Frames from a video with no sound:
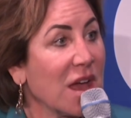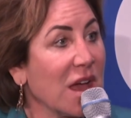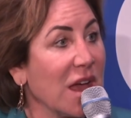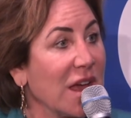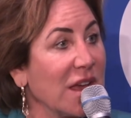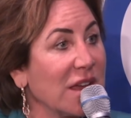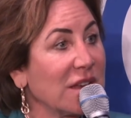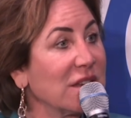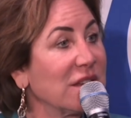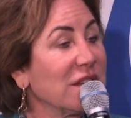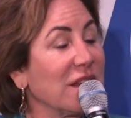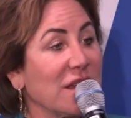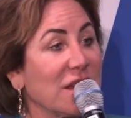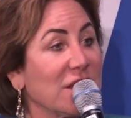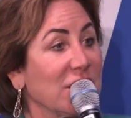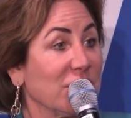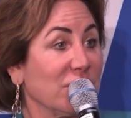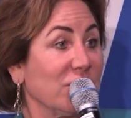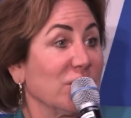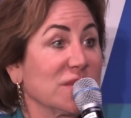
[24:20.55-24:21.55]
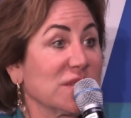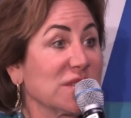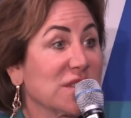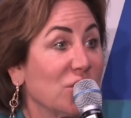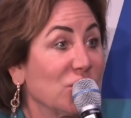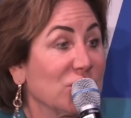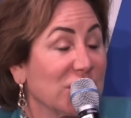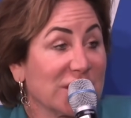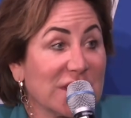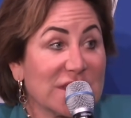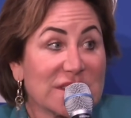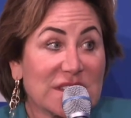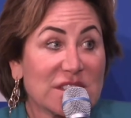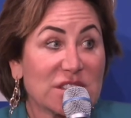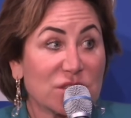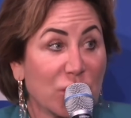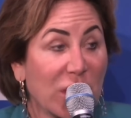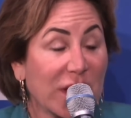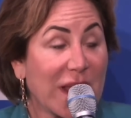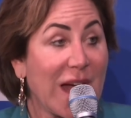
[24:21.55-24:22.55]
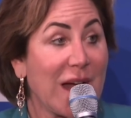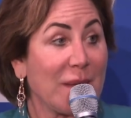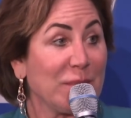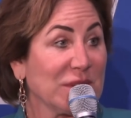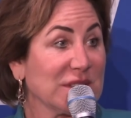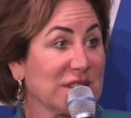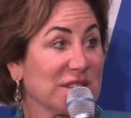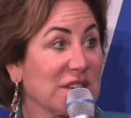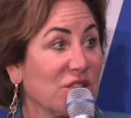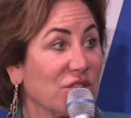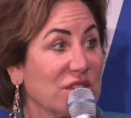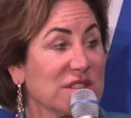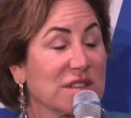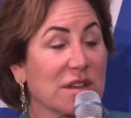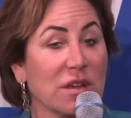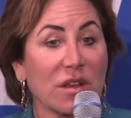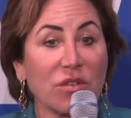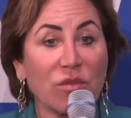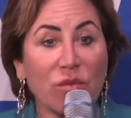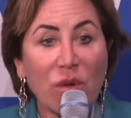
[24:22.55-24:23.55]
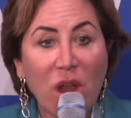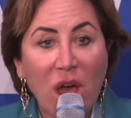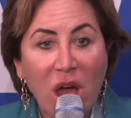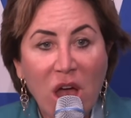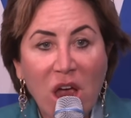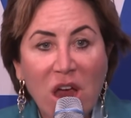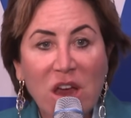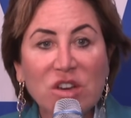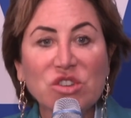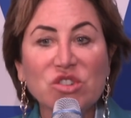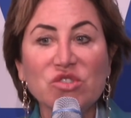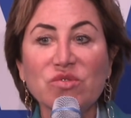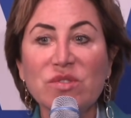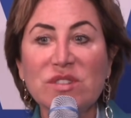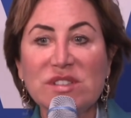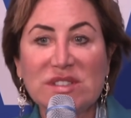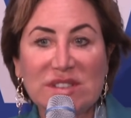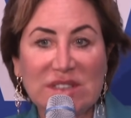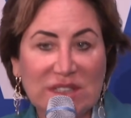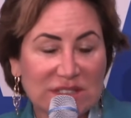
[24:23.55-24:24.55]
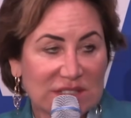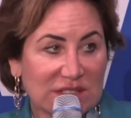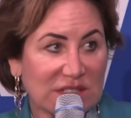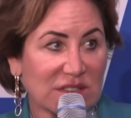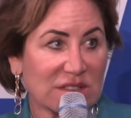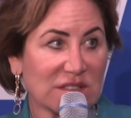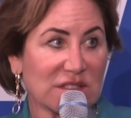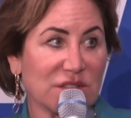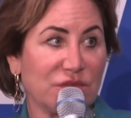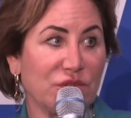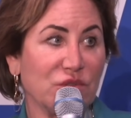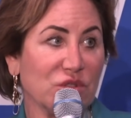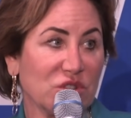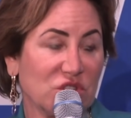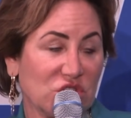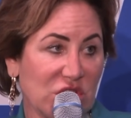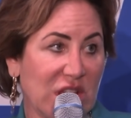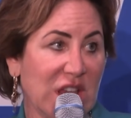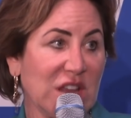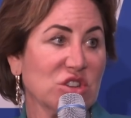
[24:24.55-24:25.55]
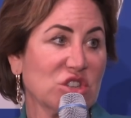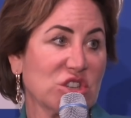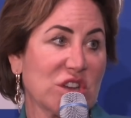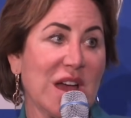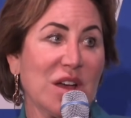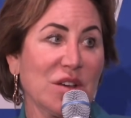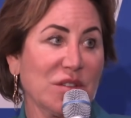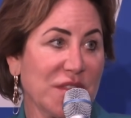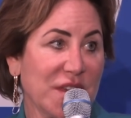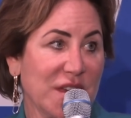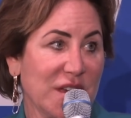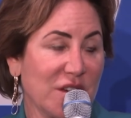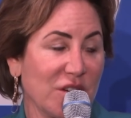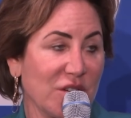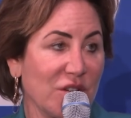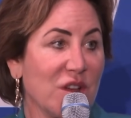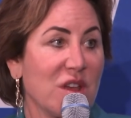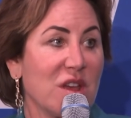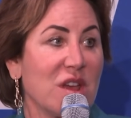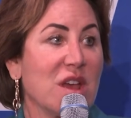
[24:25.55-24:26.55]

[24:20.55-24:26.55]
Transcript: And so this is what happens. There is a large resistance for change out there.